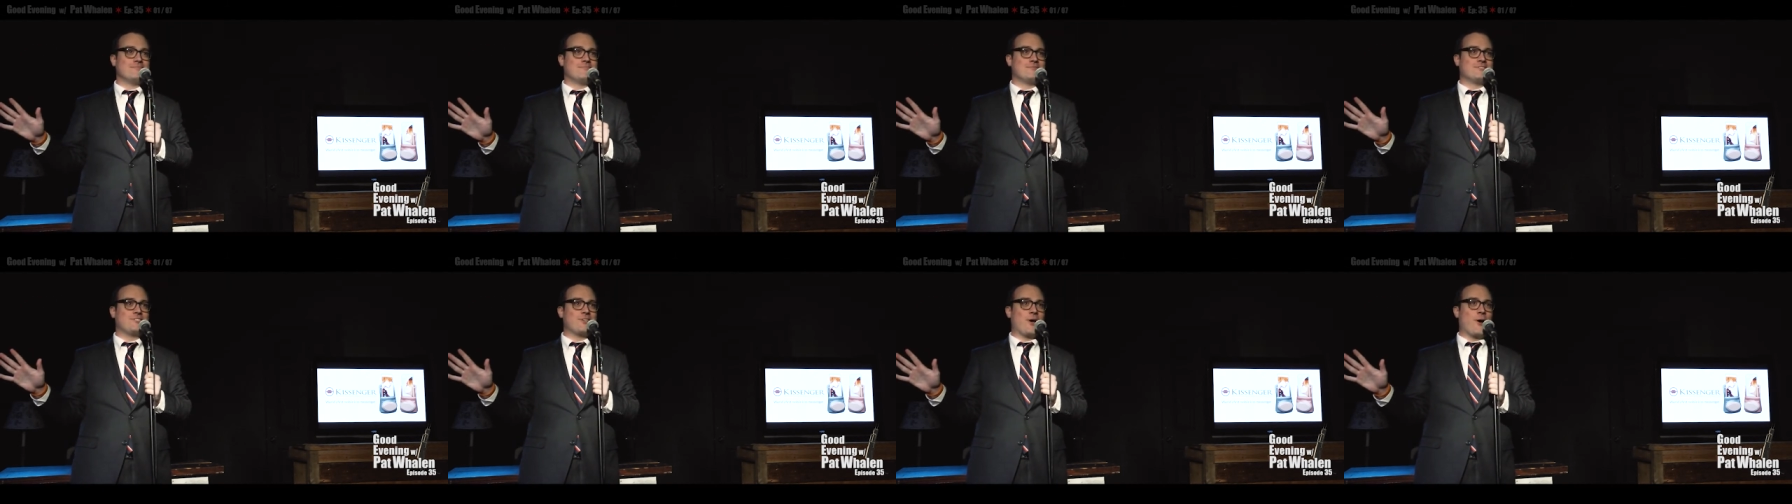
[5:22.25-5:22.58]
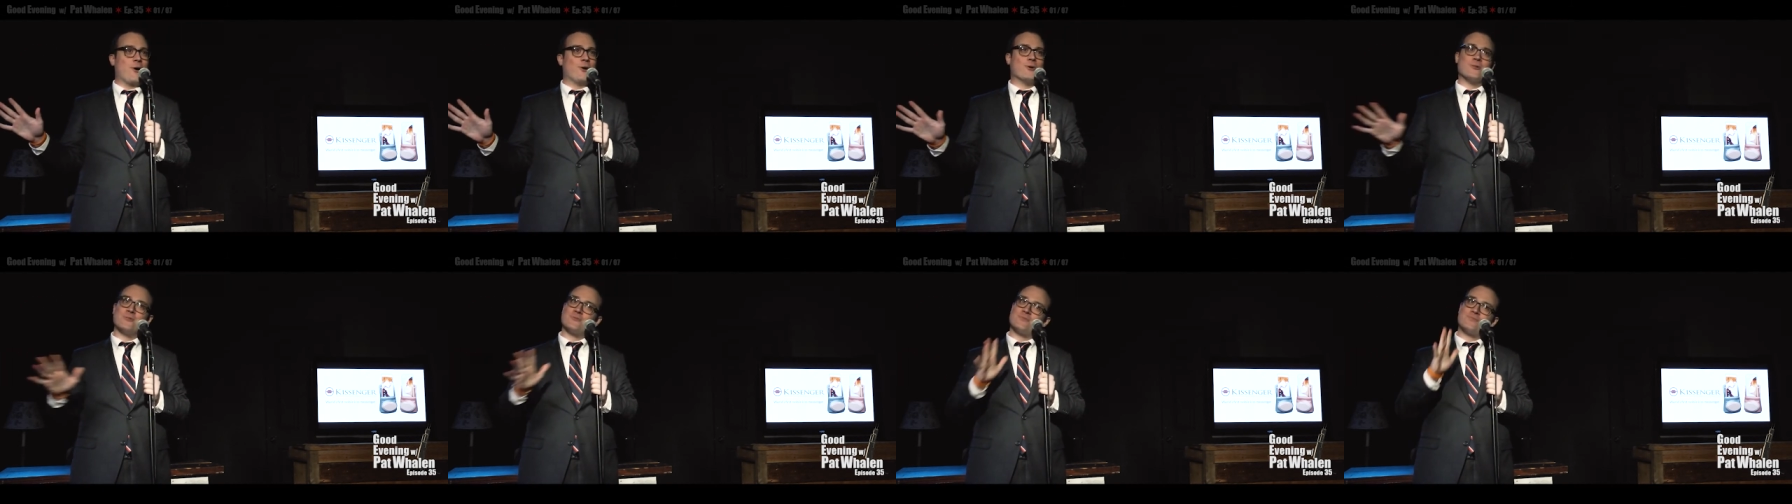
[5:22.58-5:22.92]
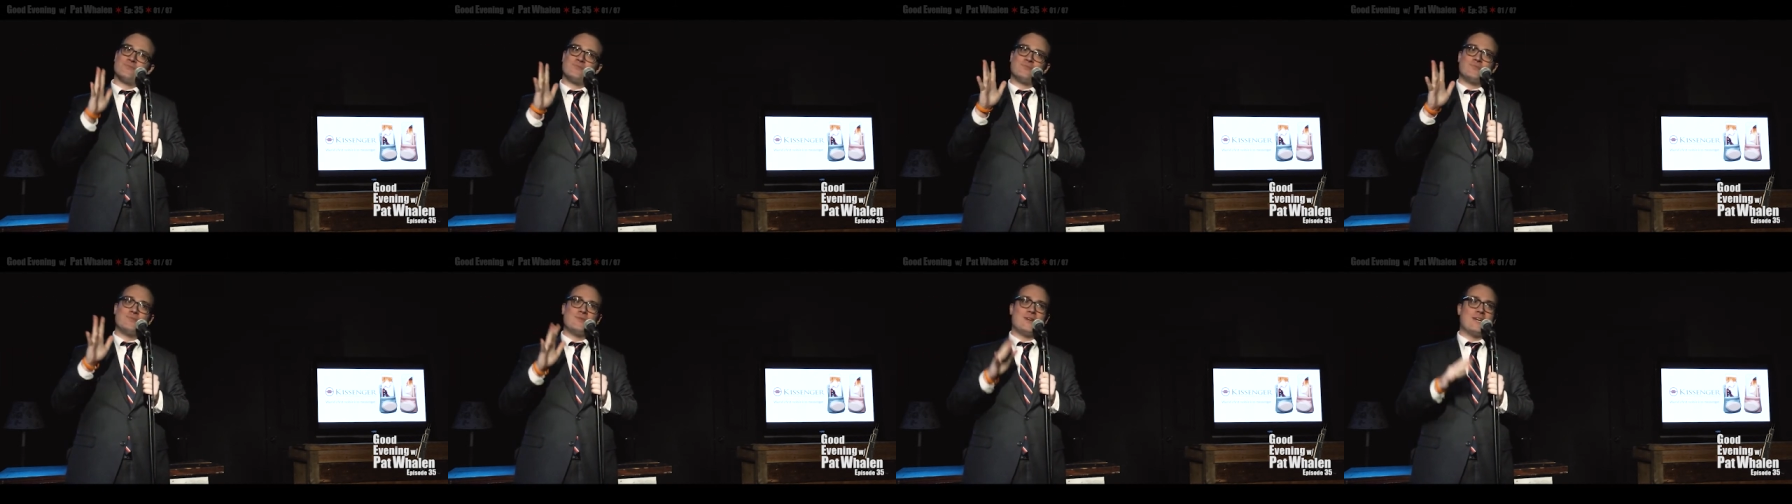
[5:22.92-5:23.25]

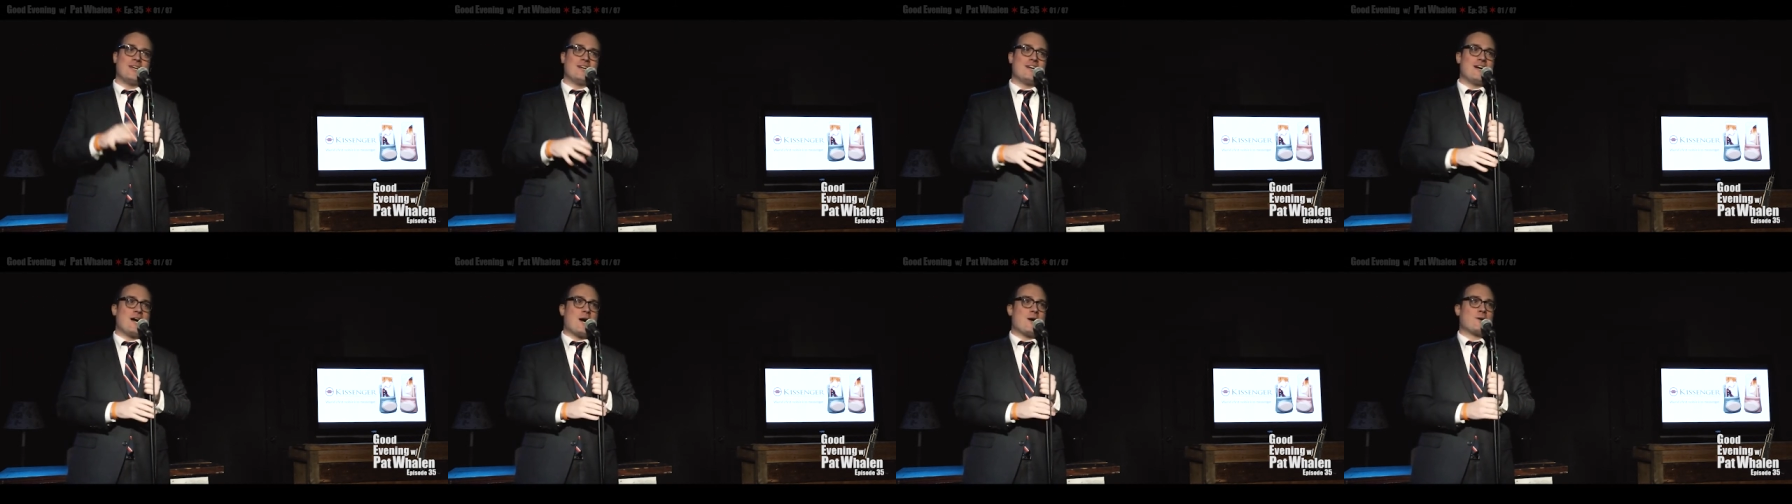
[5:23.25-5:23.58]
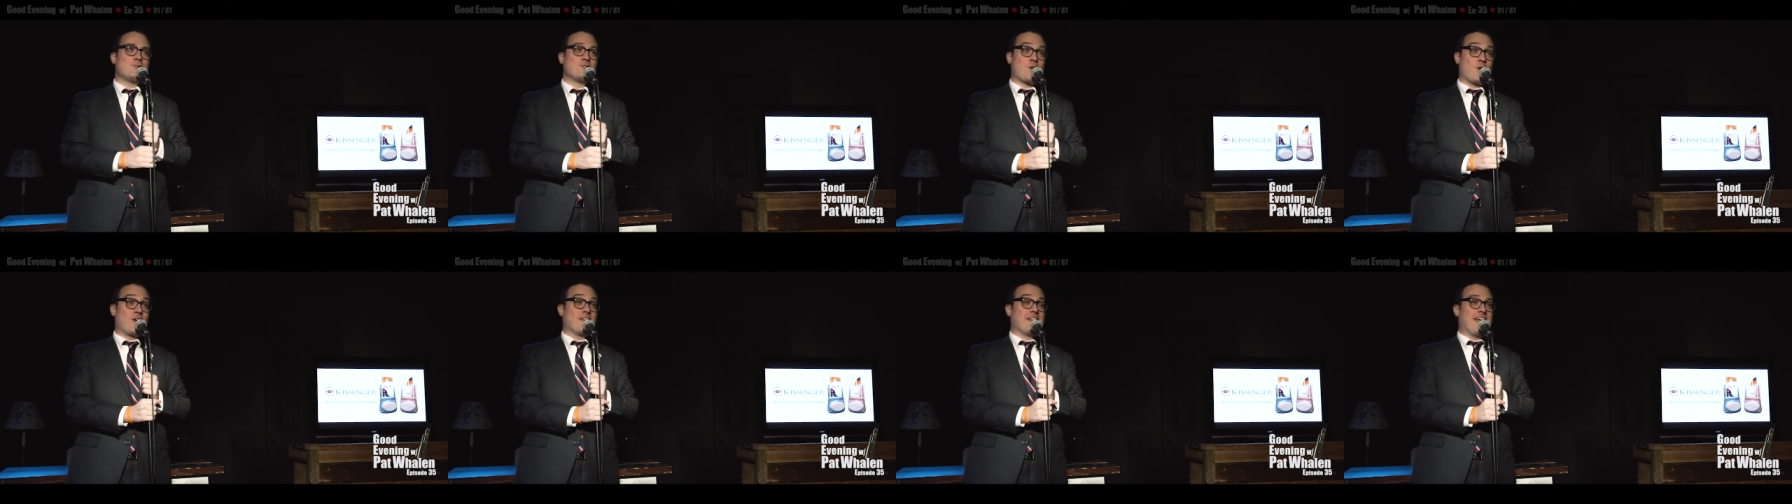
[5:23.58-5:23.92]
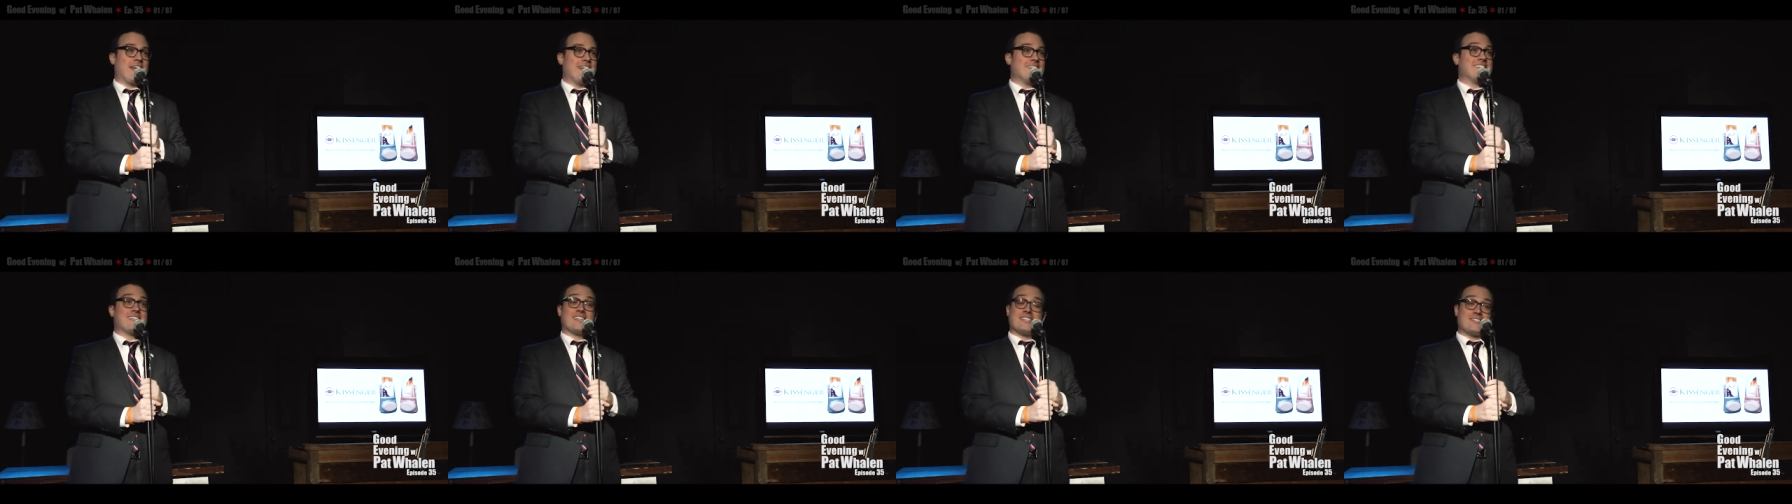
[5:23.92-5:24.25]
So, sorry,
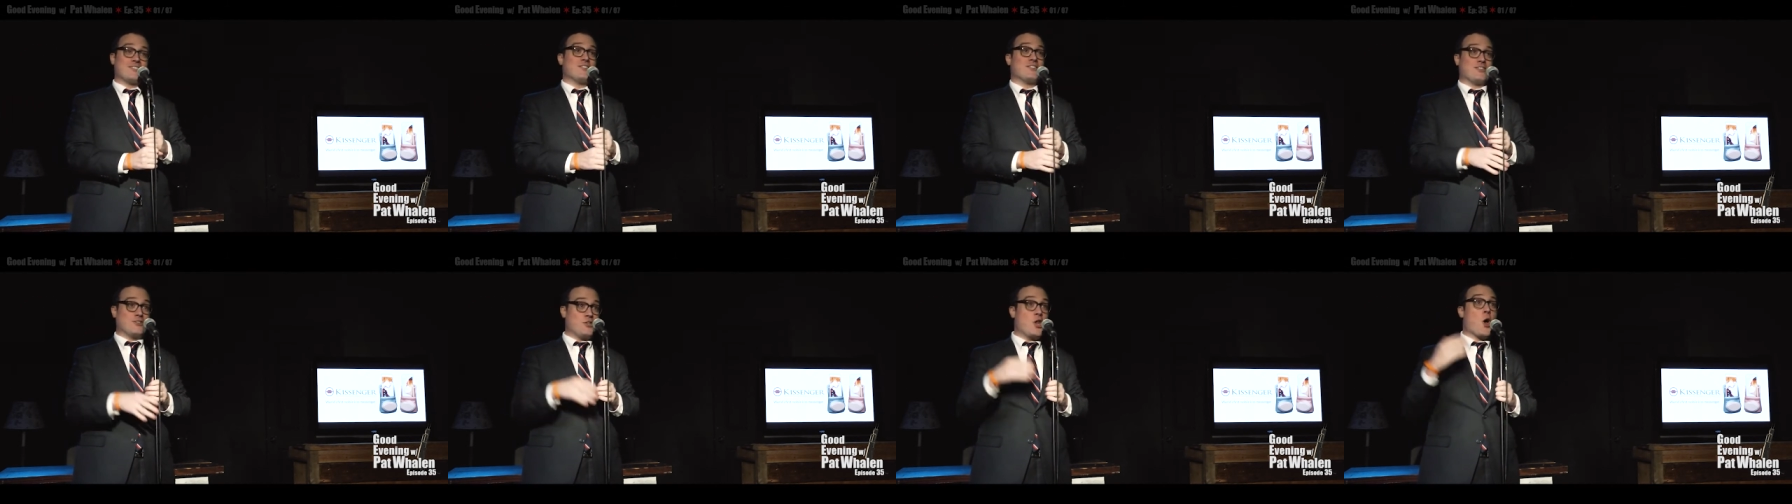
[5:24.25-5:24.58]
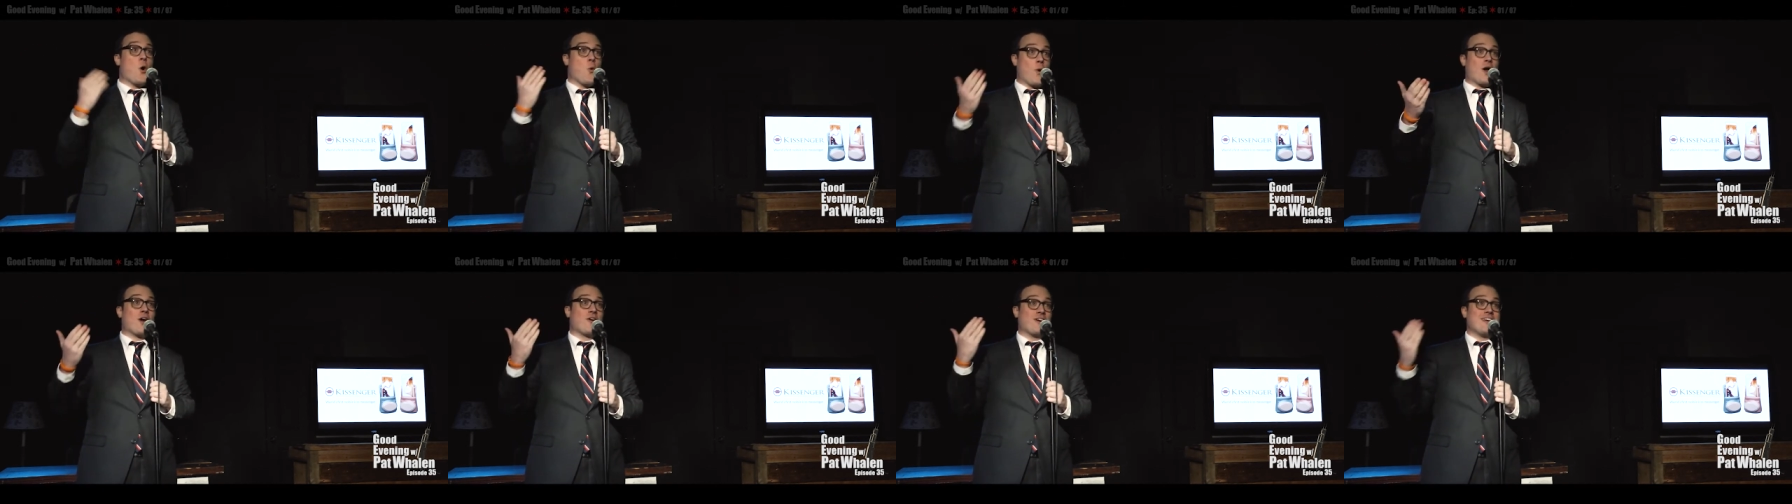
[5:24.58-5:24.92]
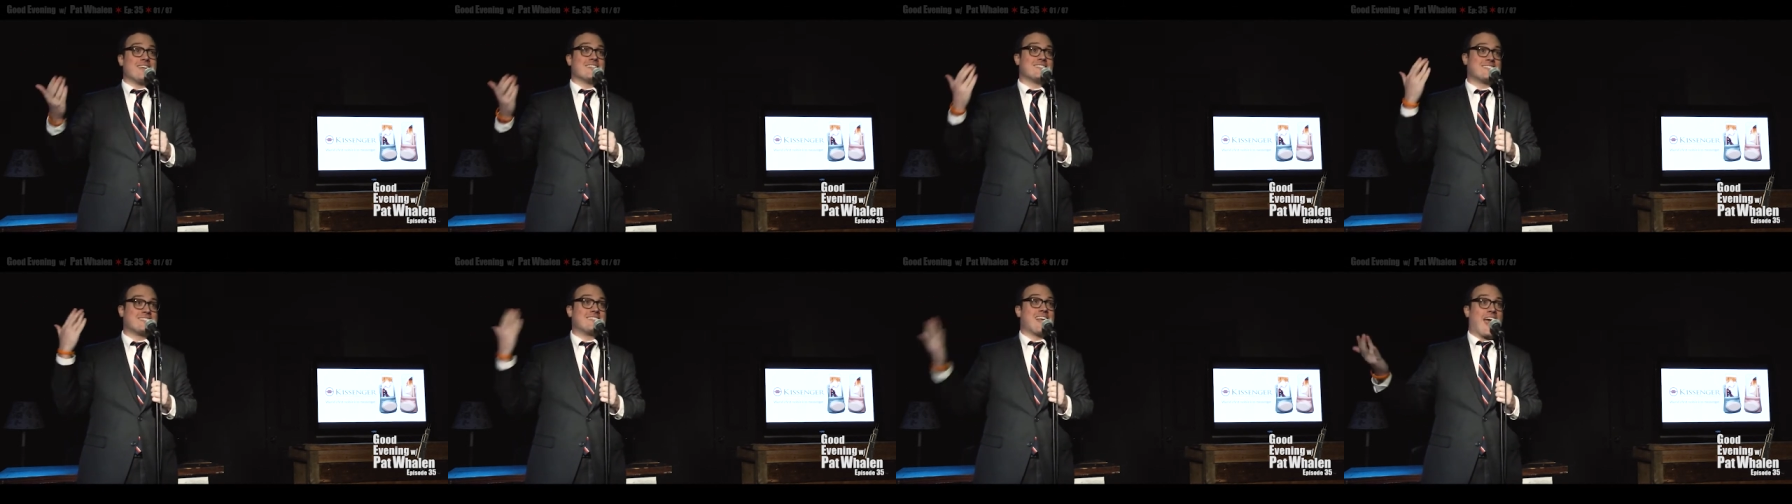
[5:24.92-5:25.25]
ladies, nowhere
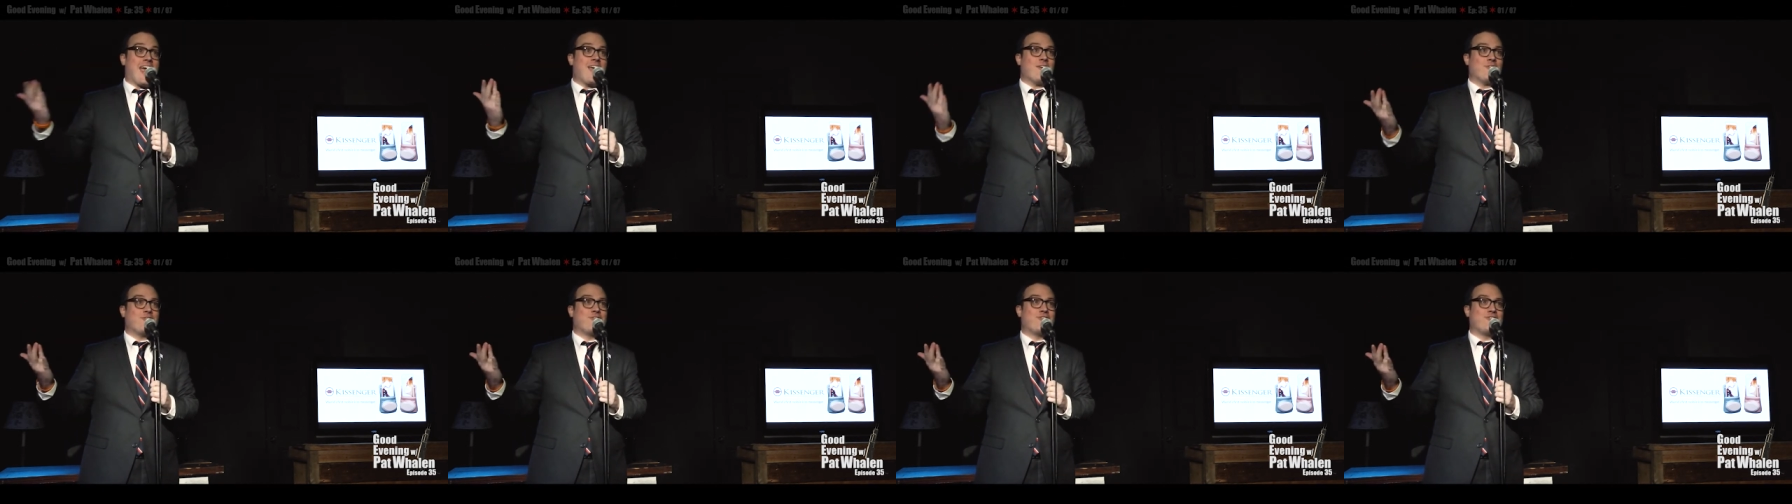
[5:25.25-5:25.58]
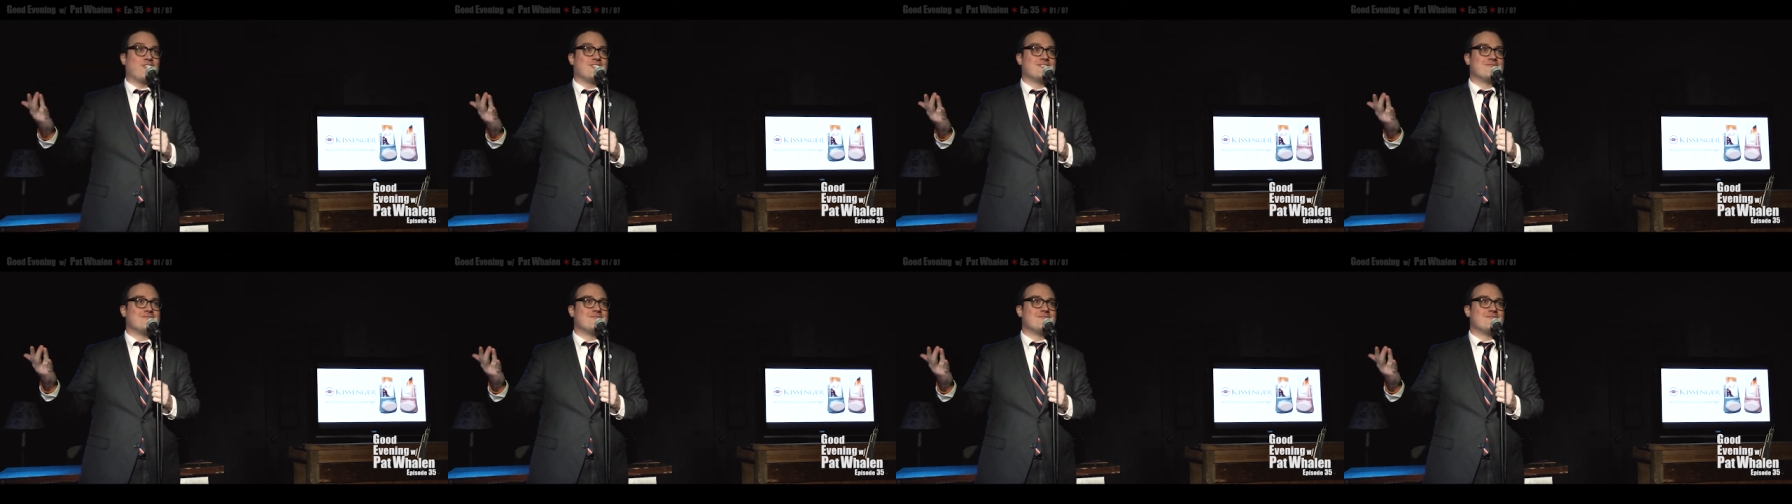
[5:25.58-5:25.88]
is safe.